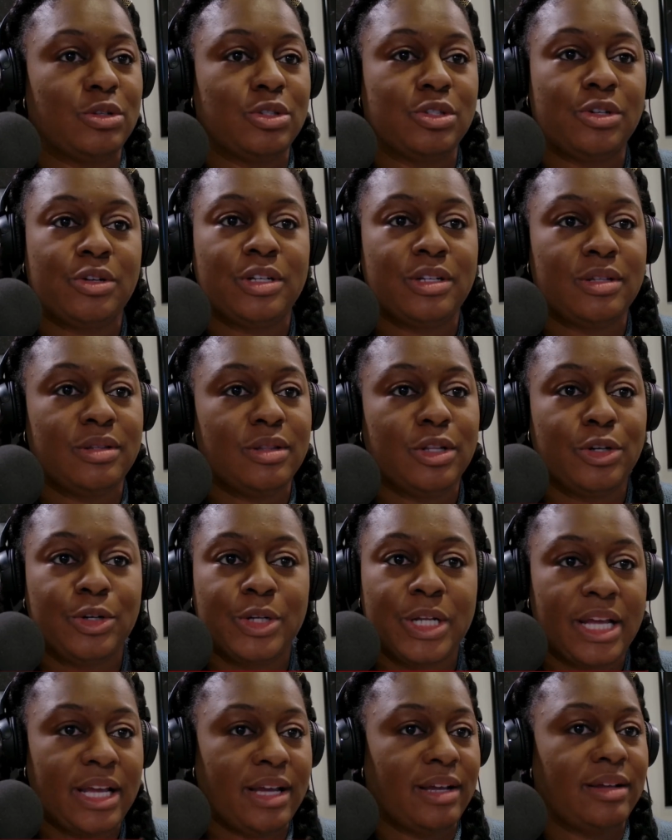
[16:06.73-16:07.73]
started
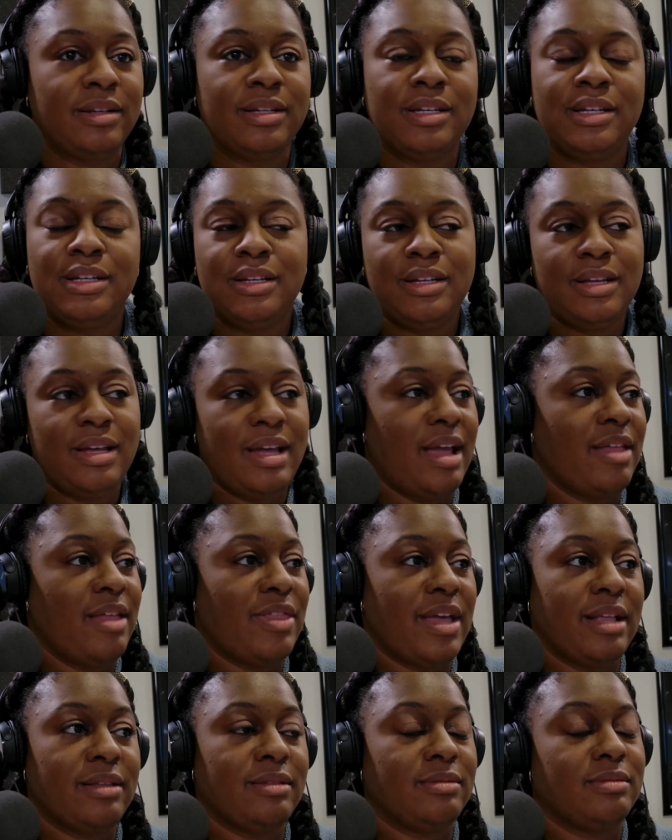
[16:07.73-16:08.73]
learning
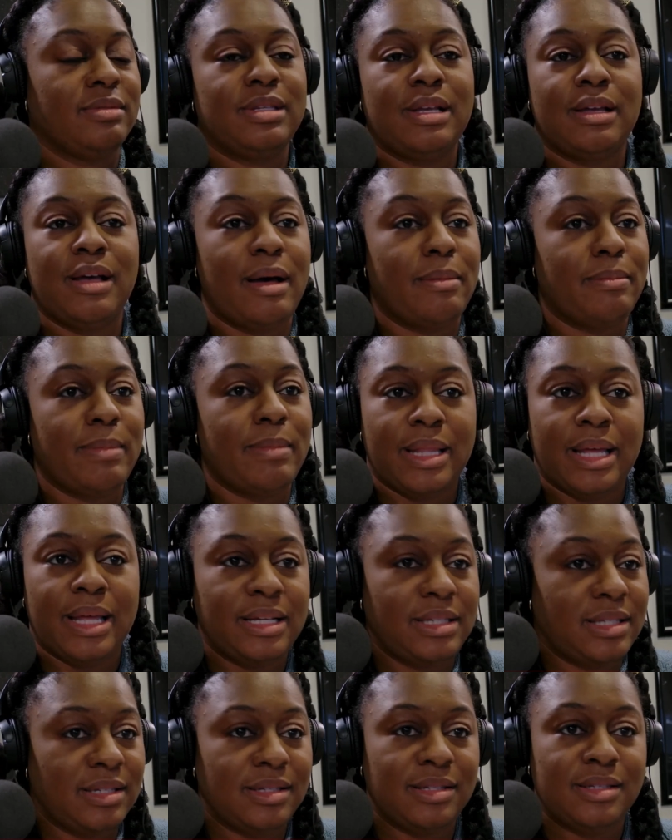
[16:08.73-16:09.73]
and then got my
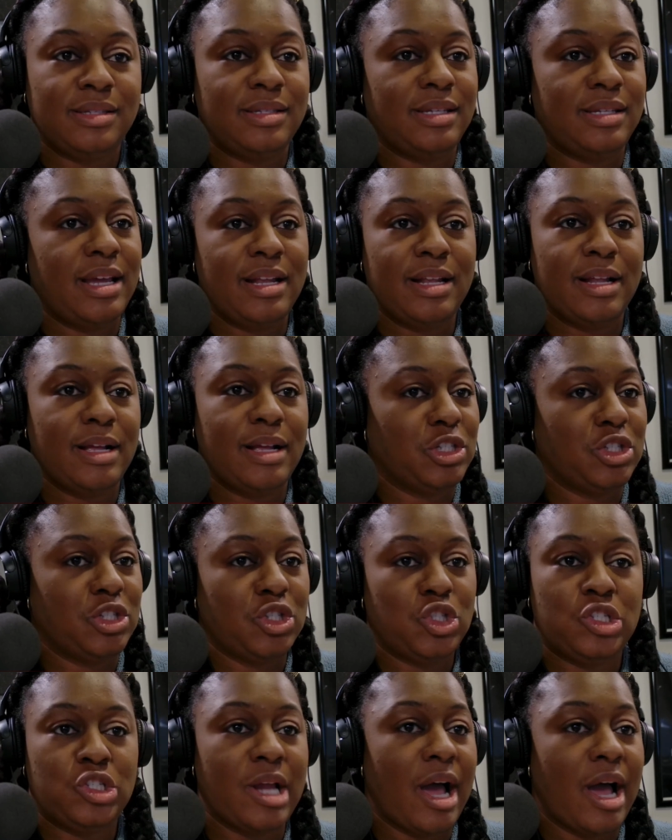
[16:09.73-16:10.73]
license, and I
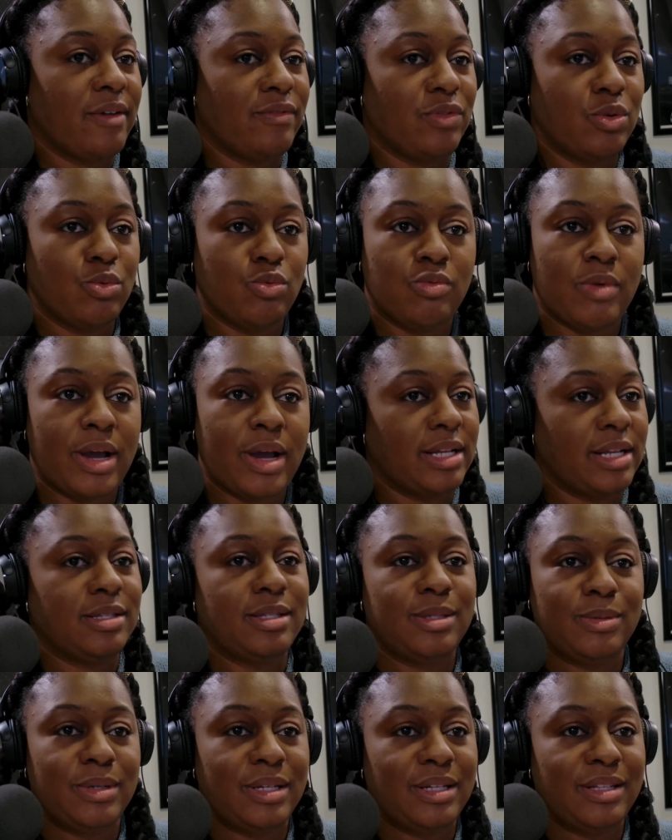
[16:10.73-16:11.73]
just dived right
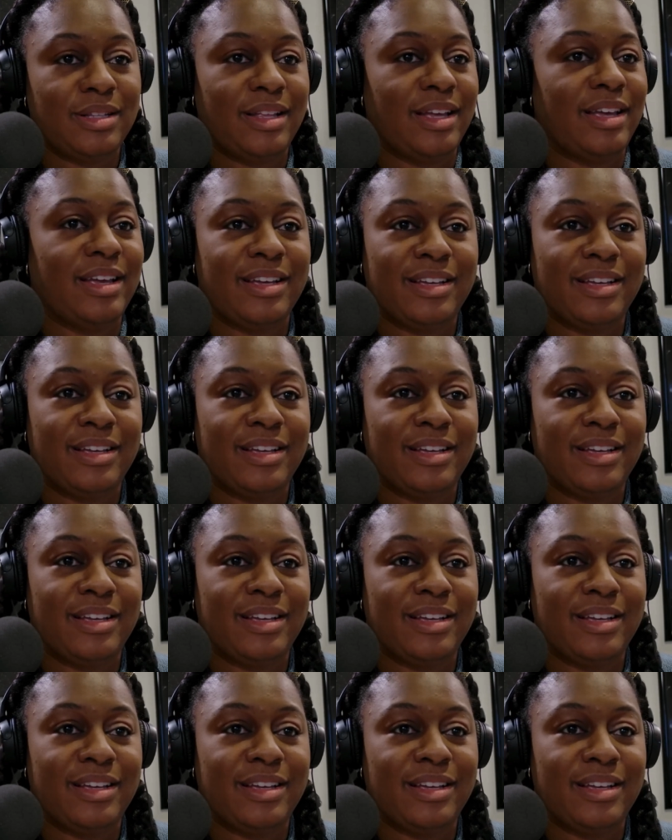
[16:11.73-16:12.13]
into it.